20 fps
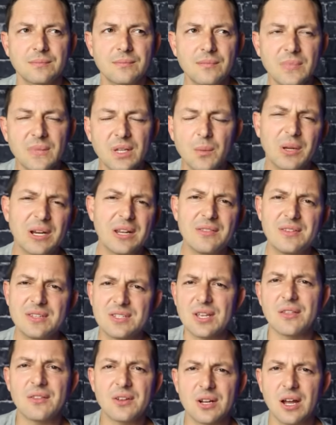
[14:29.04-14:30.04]
But in these
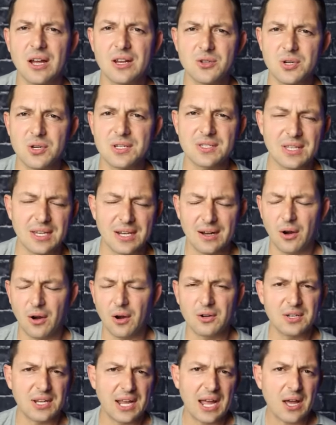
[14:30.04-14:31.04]
other countries that
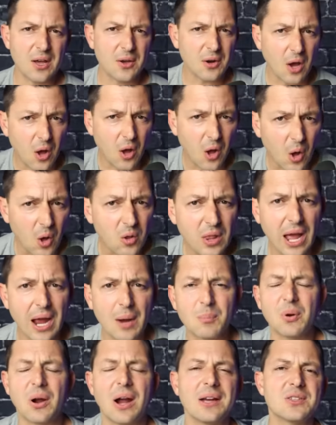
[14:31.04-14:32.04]
are down a whole
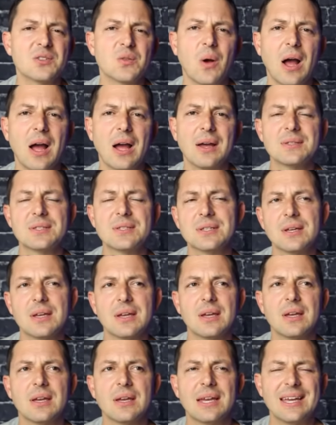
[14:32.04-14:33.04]
lot price wise,
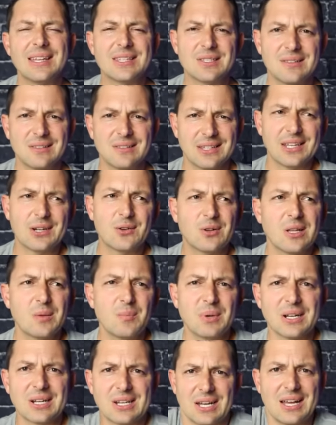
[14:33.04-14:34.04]
it's literally
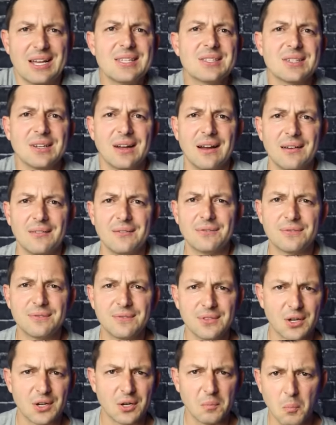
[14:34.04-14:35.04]
because of
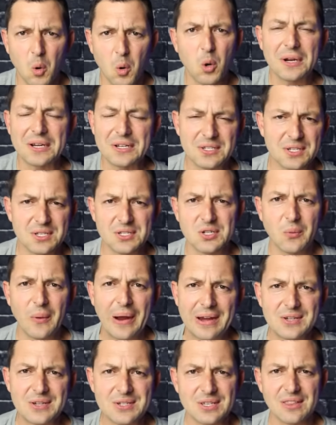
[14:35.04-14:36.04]
their mortgage
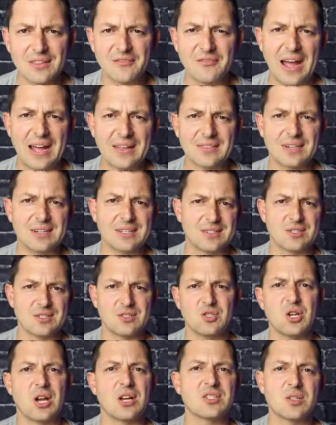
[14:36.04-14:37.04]
situation the fact that it's
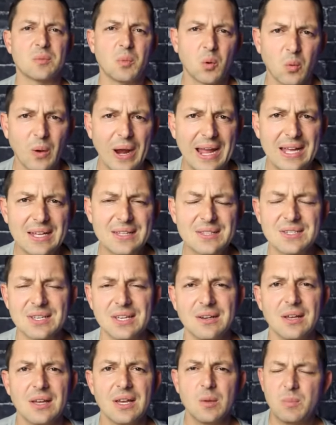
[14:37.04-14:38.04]
adjustable rates
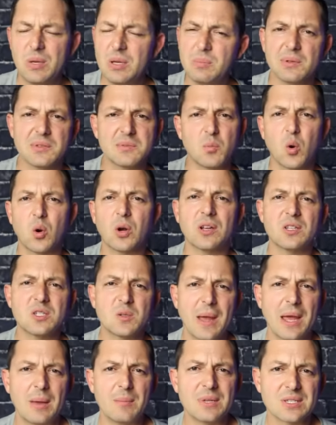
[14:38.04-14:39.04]
and people's mortgage
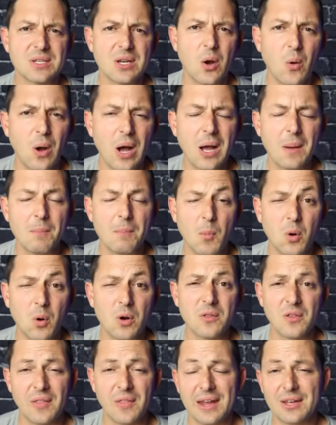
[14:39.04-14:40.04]
payments go up more
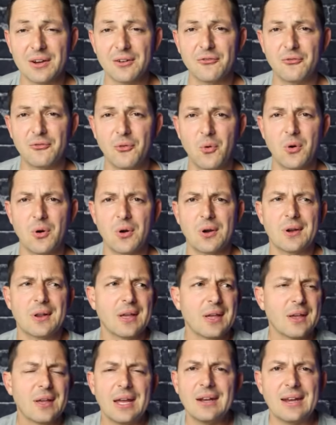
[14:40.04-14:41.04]
than they can afford
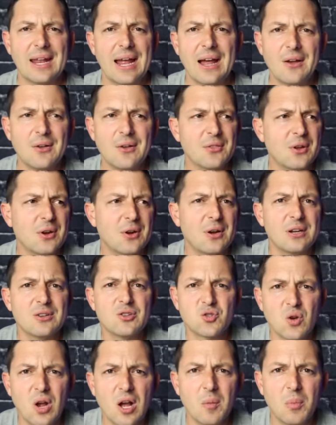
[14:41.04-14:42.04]
and now they're in
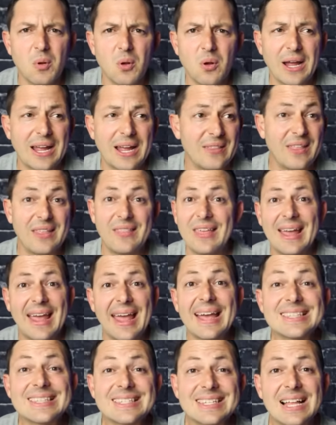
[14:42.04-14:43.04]
trouble and then they
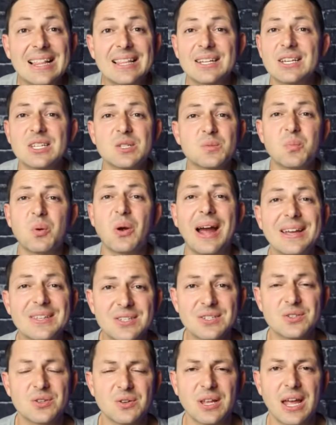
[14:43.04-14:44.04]
can't sell it because
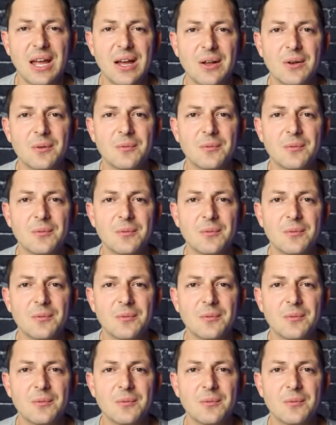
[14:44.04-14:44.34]
prices are down